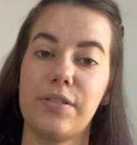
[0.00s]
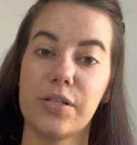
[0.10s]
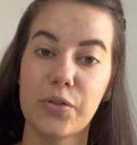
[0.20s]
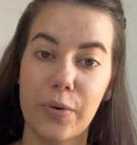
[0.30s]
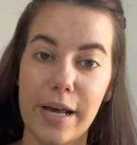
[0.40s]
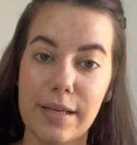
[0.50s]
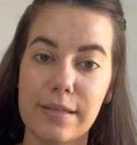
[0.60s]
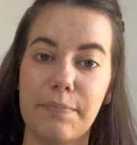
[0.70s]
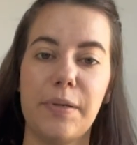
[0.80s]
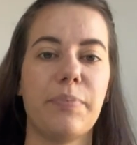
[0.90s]

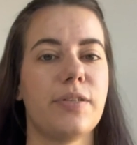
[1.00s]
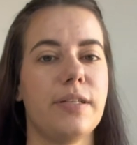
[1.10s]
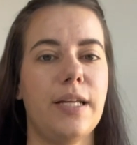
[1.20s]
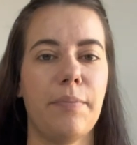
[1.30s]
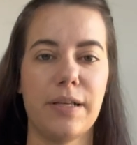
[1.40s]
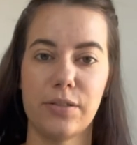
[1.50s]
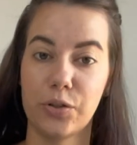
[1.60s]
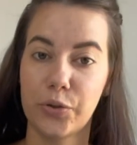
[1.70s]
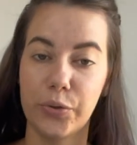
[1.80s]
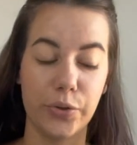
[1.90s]
distress, people see them as the
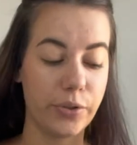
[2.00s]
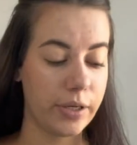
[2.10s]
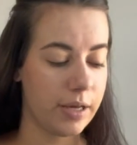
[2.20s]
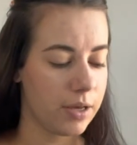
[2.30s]
truth.